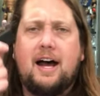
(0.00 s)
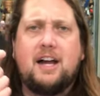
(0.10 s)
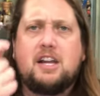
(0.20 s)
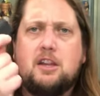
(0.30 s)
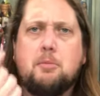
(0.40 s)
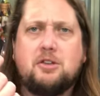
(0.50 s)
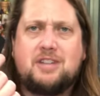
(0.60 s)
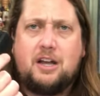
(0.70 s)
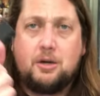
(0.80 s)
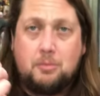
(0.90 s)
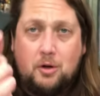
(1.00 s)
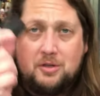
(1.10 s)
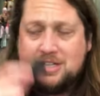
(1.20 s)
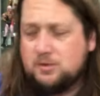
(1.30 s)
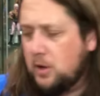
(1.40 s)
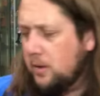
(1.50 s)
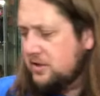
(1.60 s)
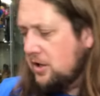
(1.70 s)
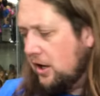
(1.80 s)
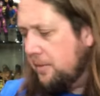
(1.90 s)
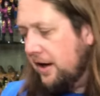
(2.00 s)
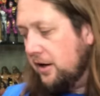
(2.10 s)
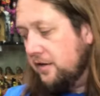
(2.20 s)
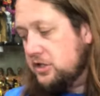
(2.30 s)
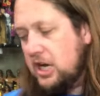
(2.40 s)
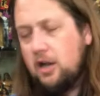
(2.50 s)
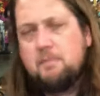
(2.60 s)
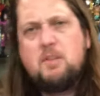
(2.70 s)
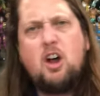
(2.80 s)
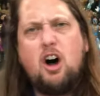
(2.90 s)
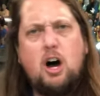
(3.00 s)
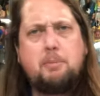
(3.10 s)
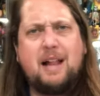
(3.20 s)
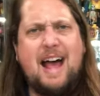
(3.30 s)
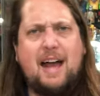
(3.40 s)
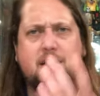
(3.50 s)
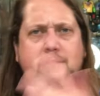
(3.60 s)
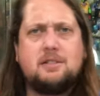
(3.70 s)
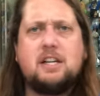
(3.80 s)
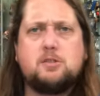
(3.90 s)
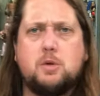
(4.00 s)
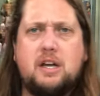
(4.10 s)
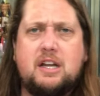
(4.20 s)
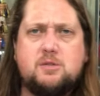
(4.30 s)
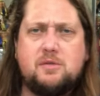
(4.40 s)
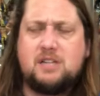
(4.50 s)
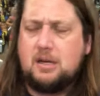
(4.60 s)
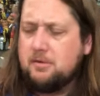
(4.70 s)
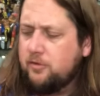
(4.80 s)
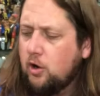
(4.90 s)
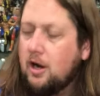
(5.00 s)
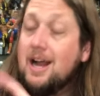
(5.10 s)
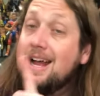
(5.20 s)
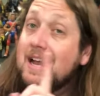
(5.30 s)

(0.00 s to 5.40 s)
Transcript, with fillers: Get the most out of your molds, as we always talk about here on the channel. All black is what it is. We've seen it before.